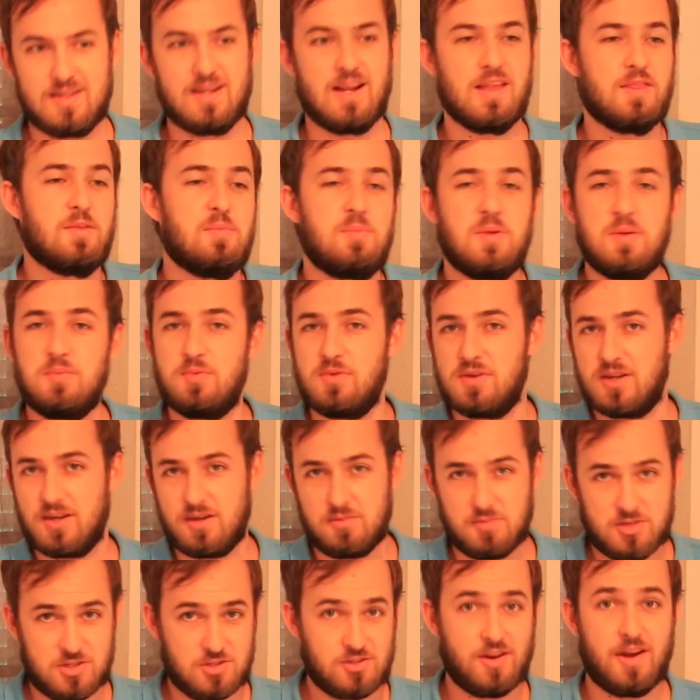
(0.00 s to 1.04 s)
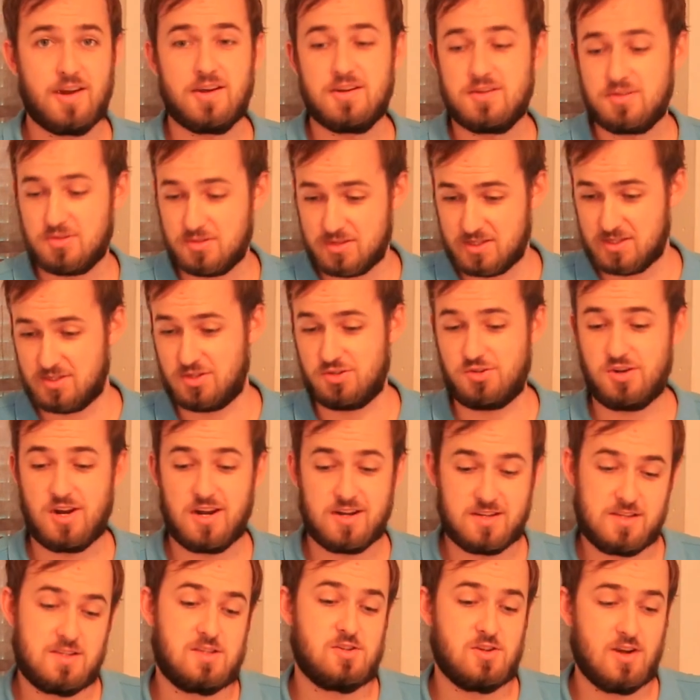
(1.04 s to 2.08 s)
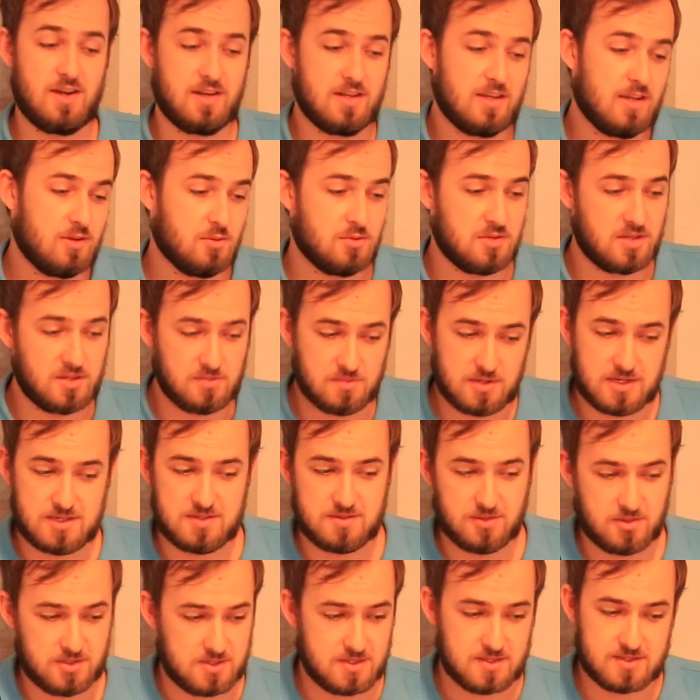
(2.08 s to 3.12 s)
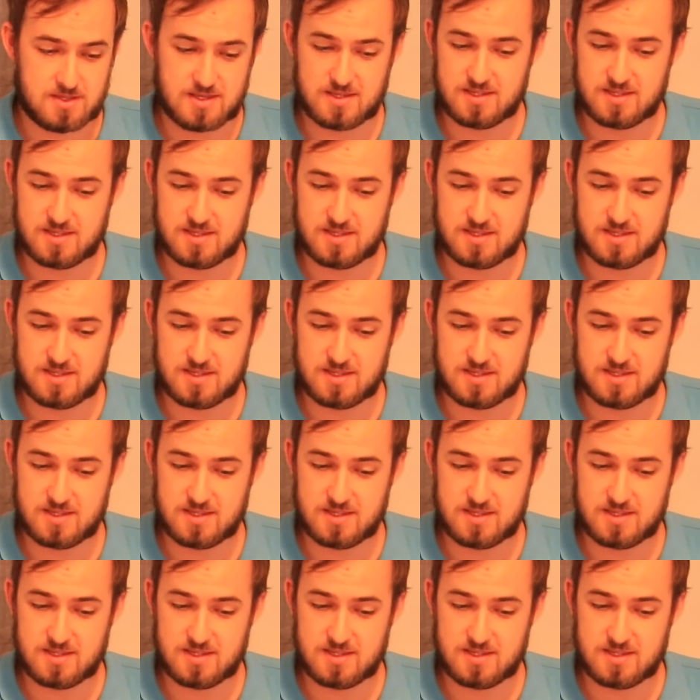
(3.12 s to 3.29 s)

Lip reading: and other people are going to be trying to do their strategies, trying to get all their resources,